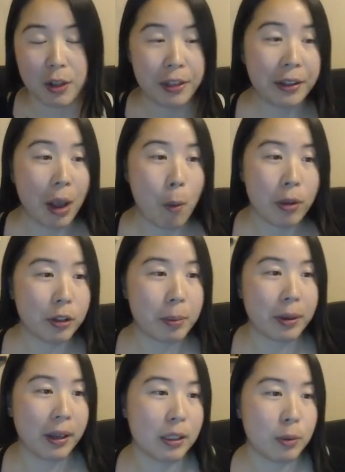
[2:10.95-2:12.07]
So then I
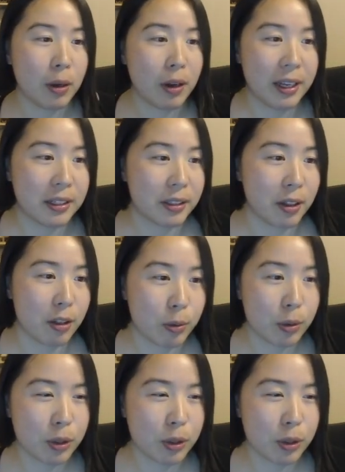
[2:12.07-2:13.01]
wanted to play as well, as